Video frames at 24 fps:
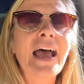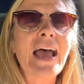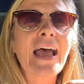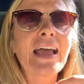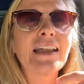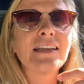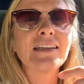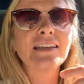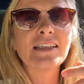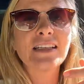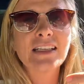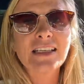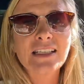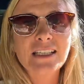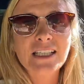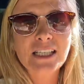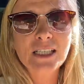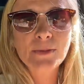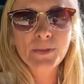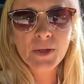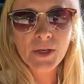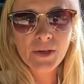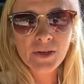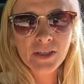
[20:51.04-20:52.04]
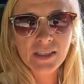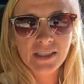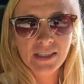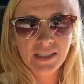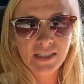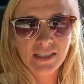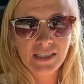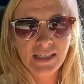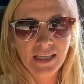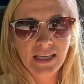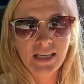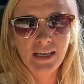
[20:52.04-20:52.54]
and his
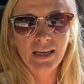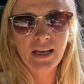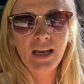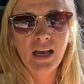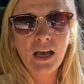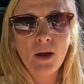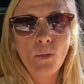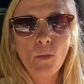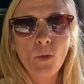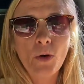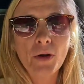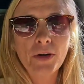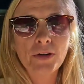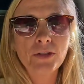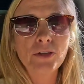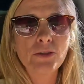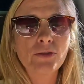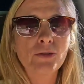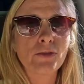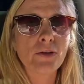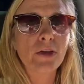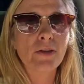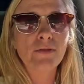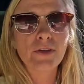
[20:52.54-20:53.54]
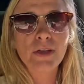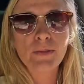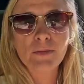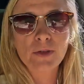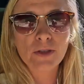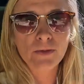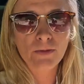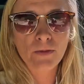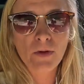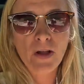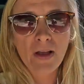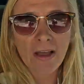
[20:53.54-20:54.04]
experiences here are what drove him
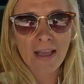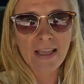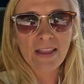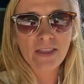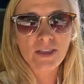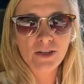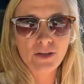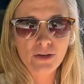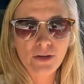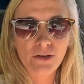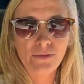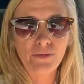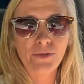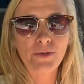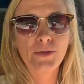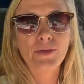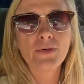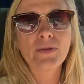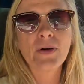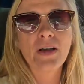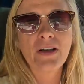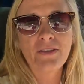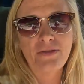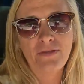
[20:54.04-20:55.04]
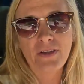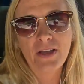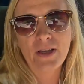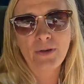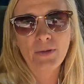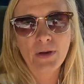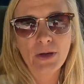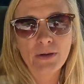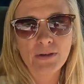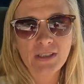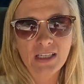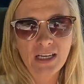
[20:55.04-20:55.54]
to write the novel A
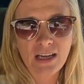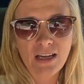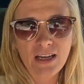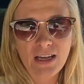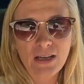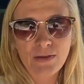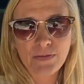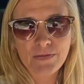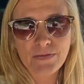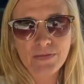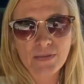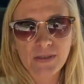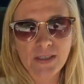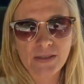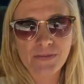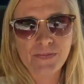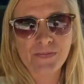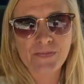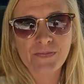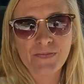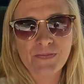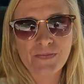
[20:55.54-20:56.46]
Farewell to Arms.